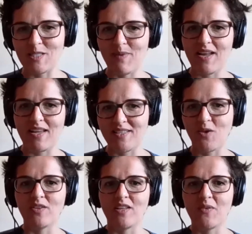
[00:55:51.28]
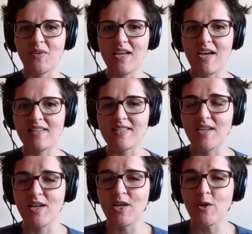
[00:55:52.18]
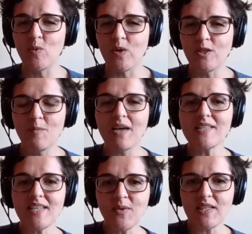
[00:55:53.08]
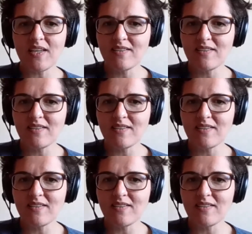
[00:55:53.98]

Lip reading: So the inverse relationship between